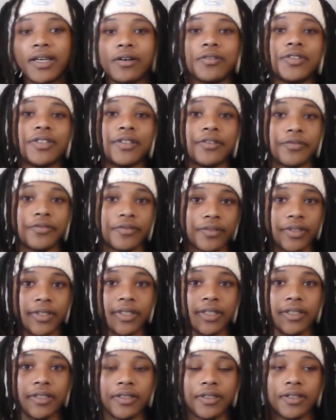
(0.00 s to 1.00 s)
out
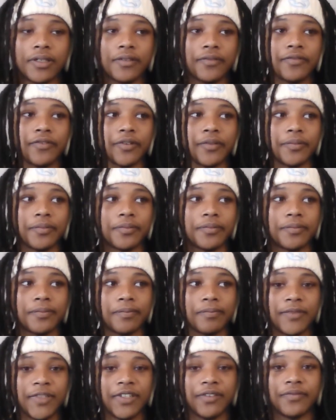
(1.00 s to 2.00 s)
differently from
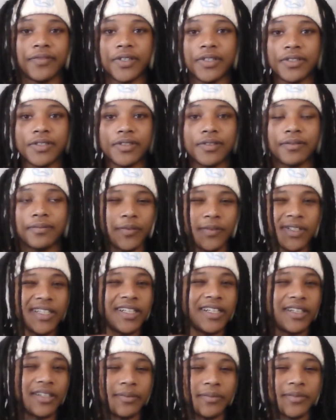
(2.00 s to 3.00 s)
the events
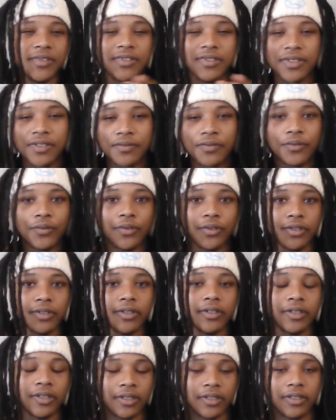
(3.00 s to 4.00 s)
leading up to Civil War
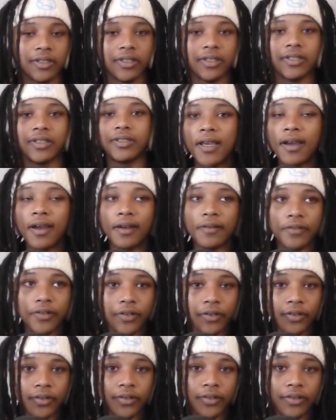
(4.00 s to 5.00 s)
on. I've
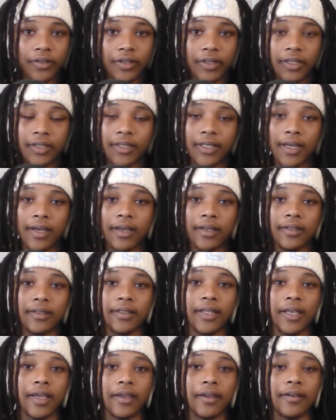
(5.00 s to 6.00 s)
heard that
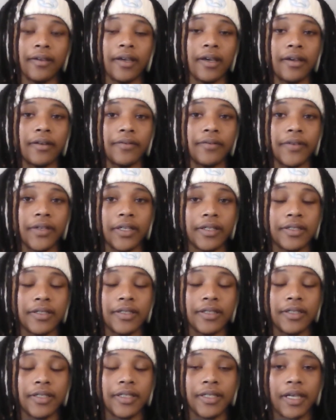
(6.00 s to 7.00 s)
they have
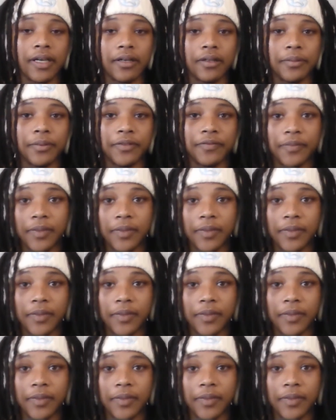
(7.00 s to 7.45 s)
enlisted the help of